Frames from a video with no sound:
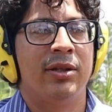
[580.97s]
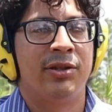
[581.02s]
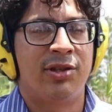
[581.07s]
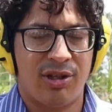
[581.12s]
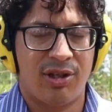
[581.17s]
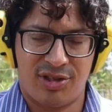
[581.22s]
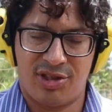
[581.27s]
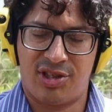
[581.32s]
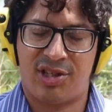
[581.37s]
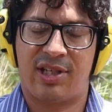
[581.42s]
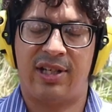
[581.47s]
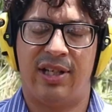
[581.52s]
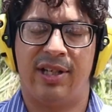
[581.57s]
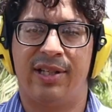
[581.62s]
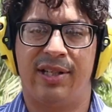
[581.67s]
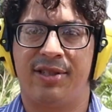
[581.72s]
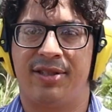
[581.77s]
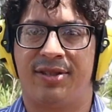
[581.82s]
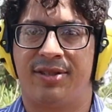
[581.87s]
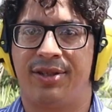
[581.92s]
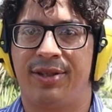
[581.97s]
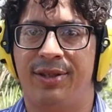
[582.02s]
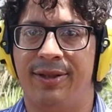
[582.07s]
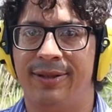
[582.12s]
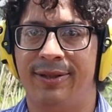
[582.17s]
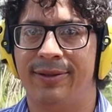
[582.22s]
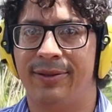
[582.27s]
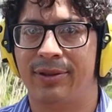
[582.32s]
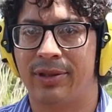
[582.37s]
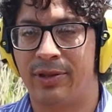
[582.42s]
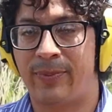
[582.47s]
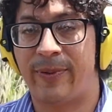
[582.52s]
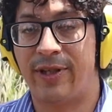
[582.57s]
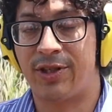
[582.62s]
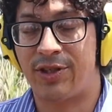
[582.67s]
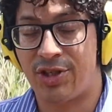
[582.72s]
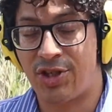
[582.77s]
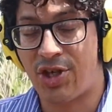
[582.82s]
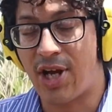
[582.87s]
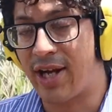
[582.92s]
Turkish guns,
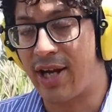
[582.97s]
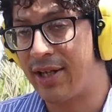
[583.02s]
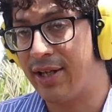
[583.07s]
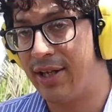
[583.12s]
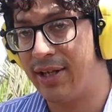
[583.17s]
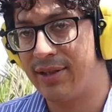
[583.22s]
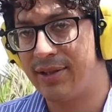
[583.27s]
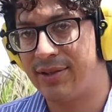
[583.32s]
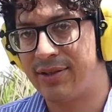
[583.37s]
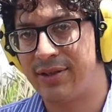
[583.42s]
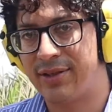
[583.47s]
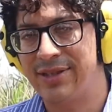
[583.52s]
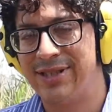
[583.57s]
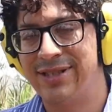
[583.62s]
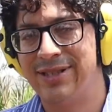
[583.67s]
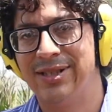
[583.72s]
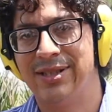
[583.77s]
especially shotguns,